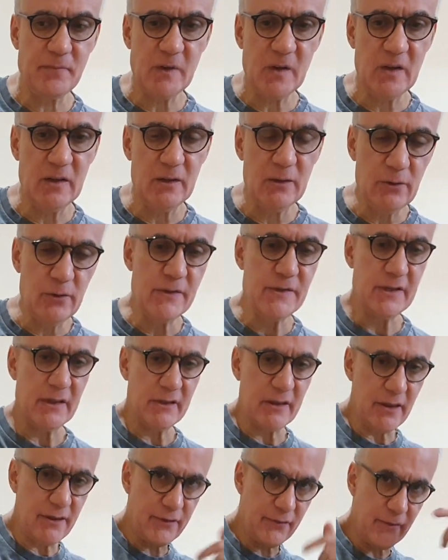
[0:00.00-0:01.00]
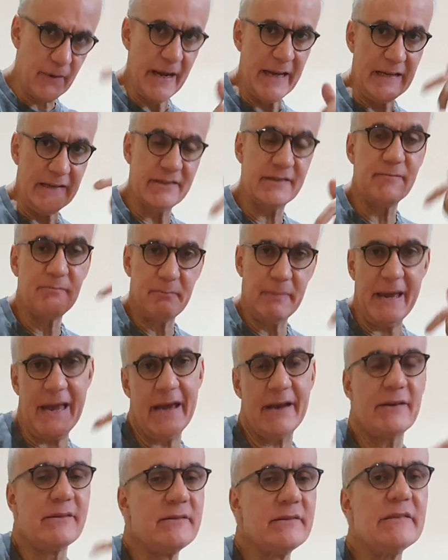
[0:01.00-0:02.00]
losing the thread
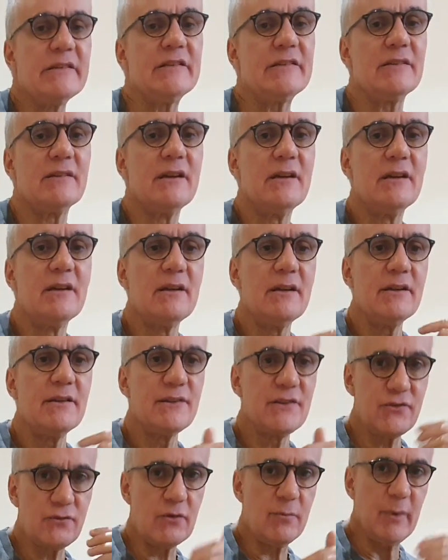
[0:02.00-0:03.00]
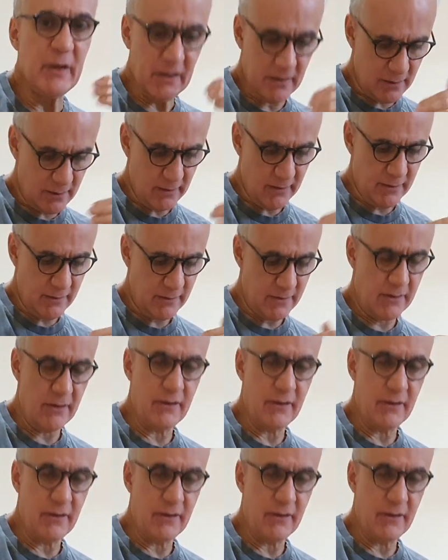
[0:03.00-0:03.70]
patterns, stripping the